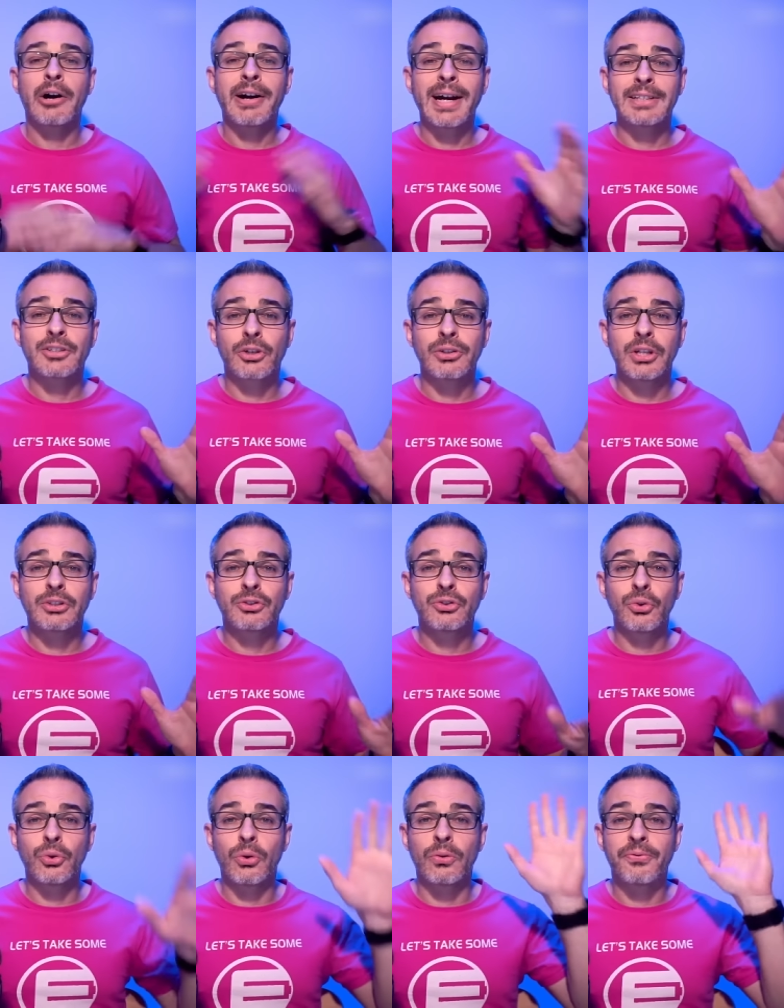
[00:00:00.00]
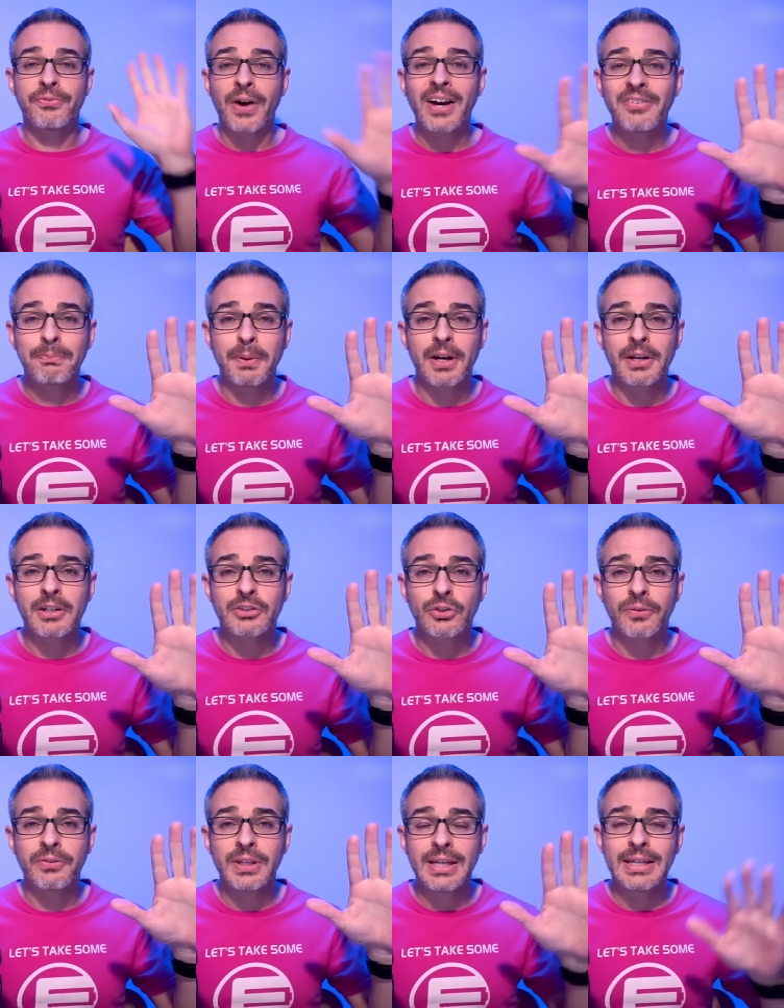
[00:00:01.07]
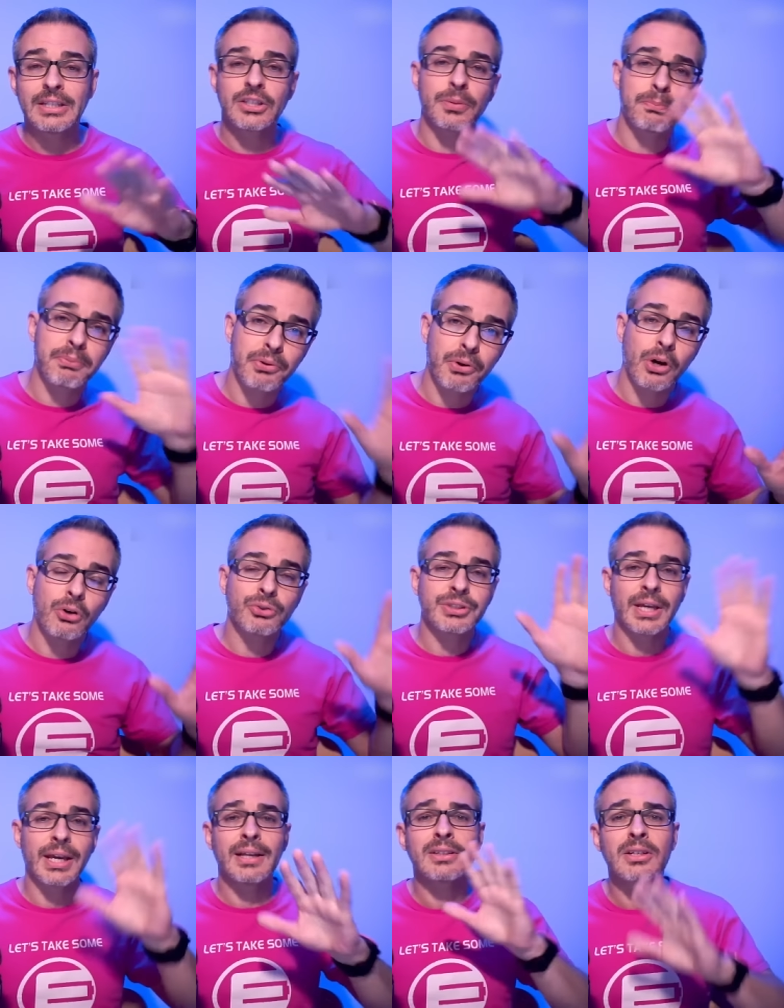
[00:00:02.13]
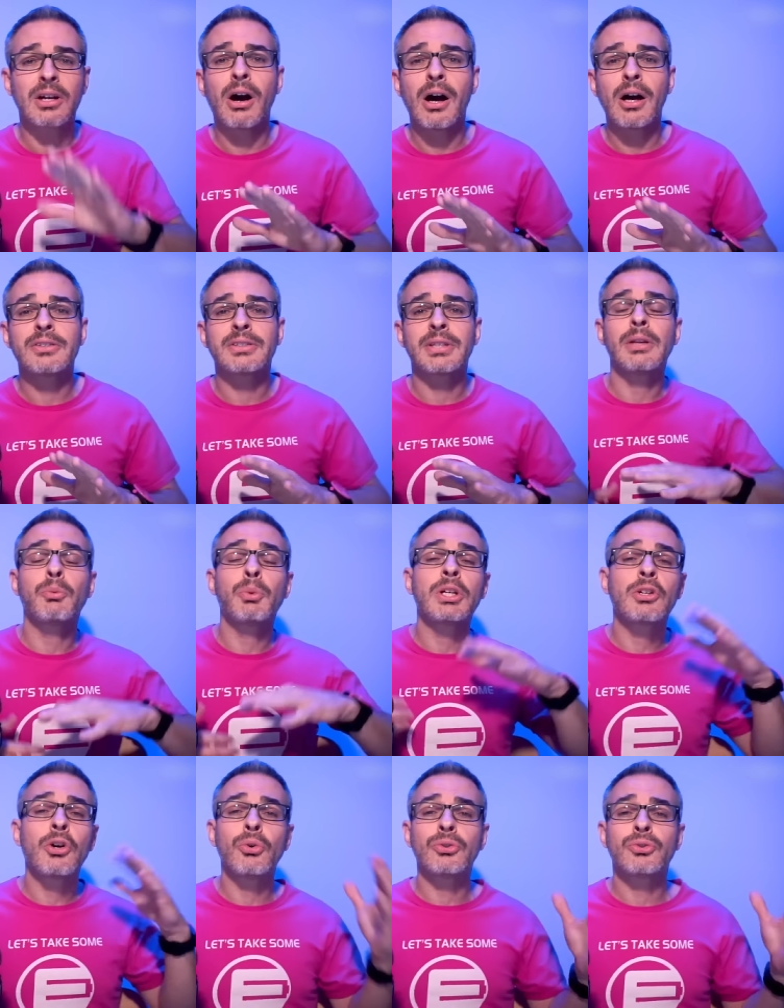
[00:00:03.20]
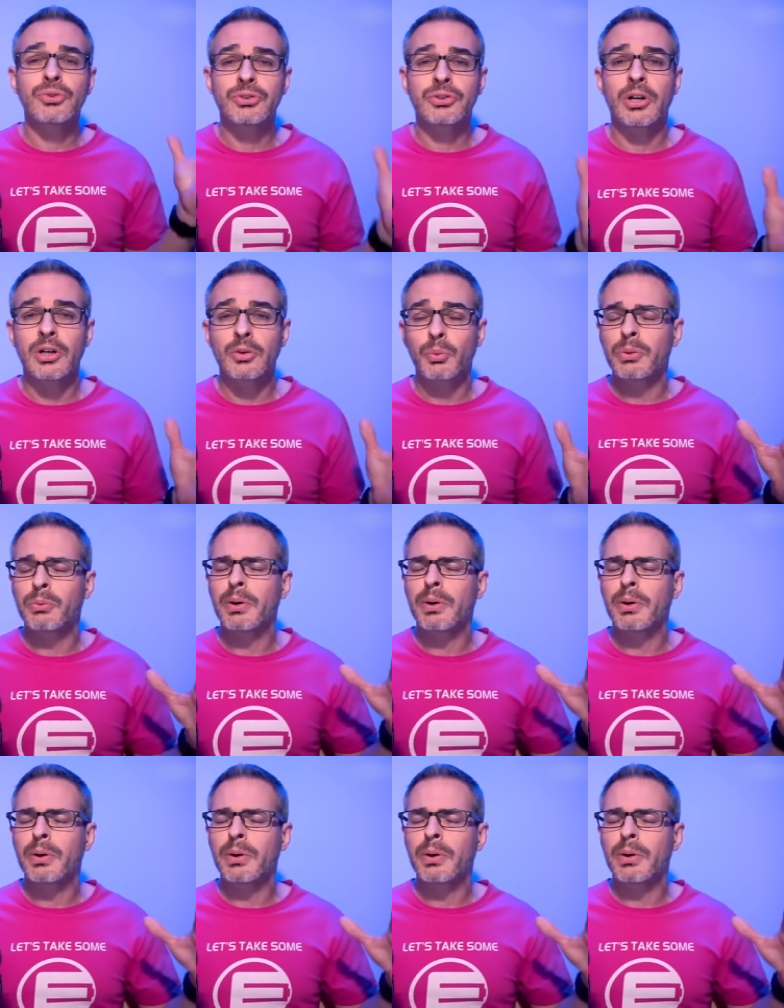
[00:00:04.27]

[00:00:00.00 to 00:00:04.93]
All right, so let's do five pairs of each pros and cons and we're going to start with